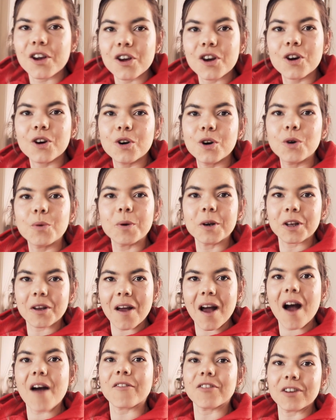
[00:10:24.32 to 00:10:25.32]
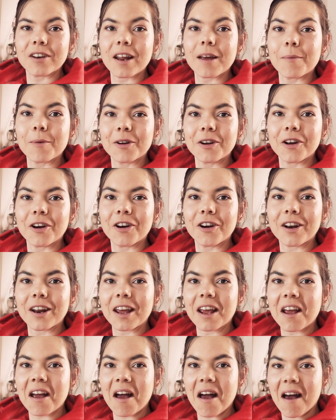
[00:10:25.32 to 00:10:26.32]
you're cool when you have your name on a
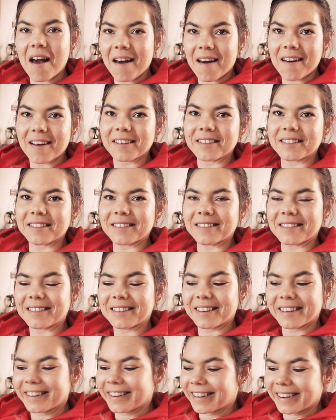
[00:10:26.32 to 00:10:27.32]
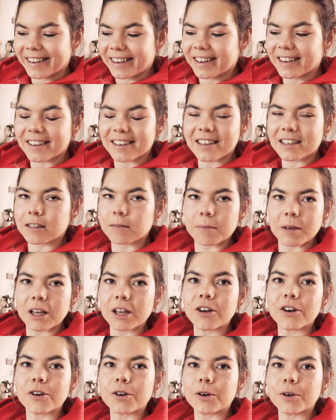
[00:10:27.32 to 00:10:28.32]
hoodie. Doesn't mean
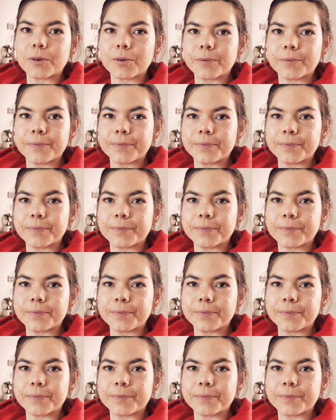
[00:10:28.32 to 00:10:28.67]
you're cool.